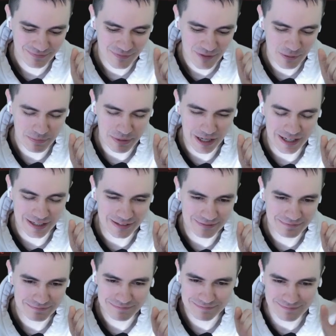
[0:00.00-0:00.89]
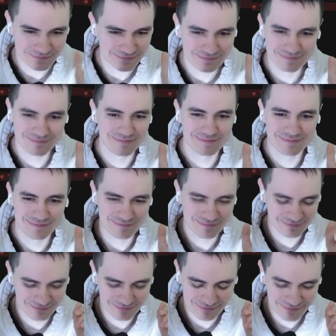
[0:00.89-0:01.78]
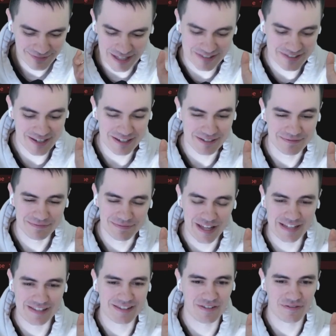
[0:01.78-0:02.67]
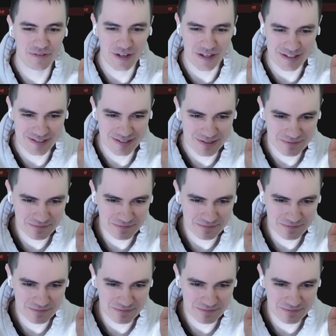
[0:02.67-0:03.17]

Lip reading: But that's it. That's the fix.